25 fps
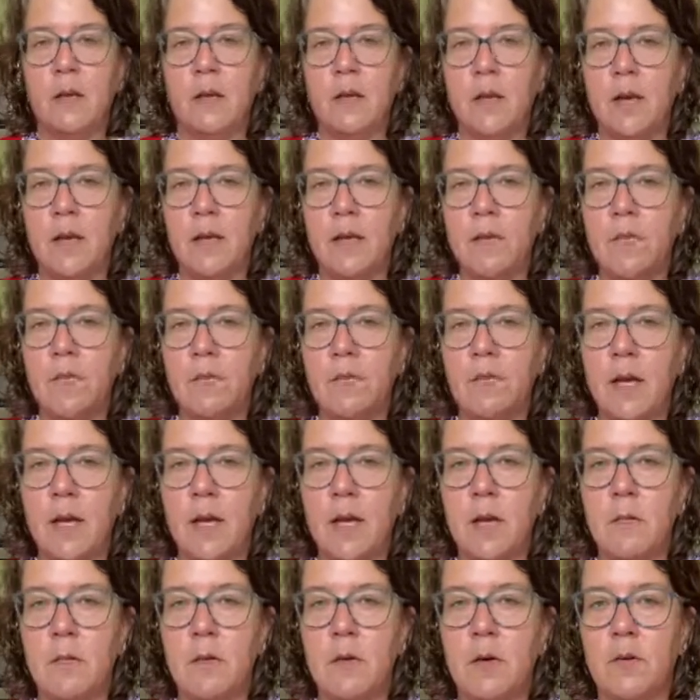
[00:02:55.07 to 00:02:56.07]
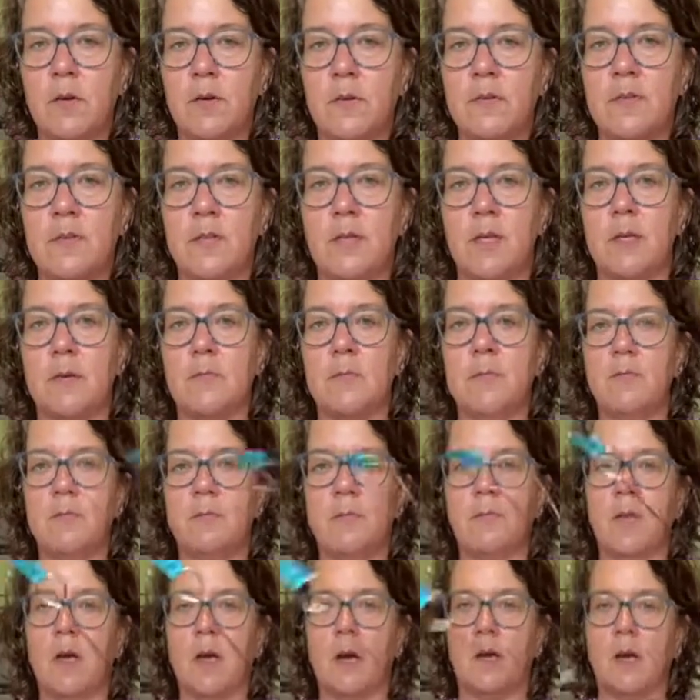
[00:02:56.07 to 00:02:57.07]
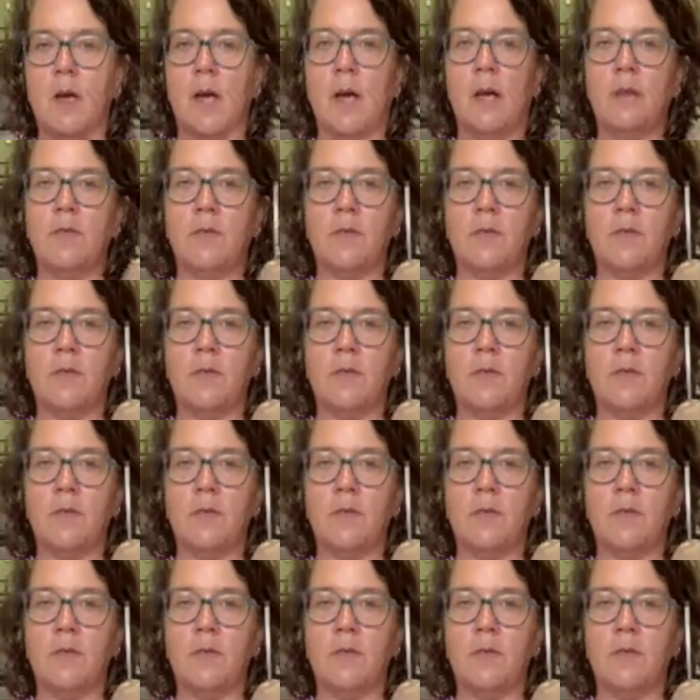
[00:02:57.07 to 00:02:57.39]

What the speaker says: Okay, so gamma or C. Okay,